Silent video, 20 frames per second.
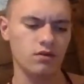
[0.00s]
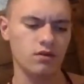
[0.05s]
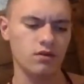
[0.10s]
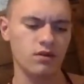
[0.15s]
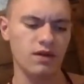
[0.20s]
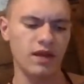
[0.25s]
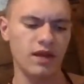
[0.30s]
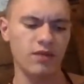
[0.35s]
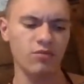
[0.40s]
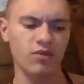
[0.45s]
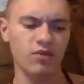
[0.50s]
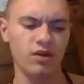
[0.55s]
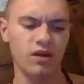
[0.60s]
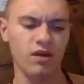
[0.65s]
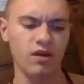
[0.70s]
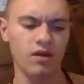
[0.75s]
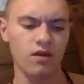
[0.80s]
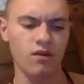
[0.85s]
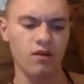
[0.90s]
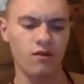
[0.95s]
namely,
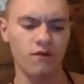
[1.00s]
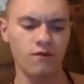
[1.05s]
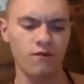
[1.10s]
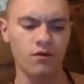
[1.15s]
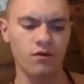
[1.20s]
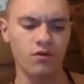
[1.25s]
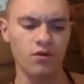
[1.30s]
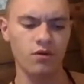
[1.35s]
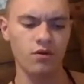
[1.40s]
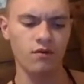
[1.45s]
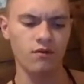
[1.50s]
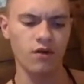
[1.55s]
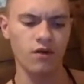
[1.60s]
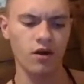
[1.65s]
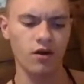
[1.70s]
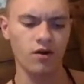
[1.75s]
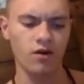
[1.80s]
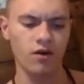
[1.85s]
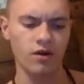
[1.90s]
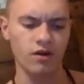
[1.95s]
the fruit of
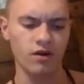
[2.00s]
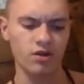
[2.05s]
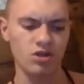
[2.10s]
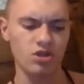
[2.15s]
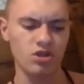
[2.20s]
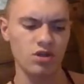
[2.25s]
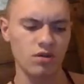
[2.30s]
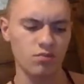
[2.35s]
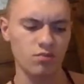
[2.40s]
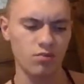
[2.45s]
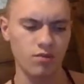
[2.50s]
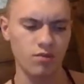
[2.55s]
arahantship.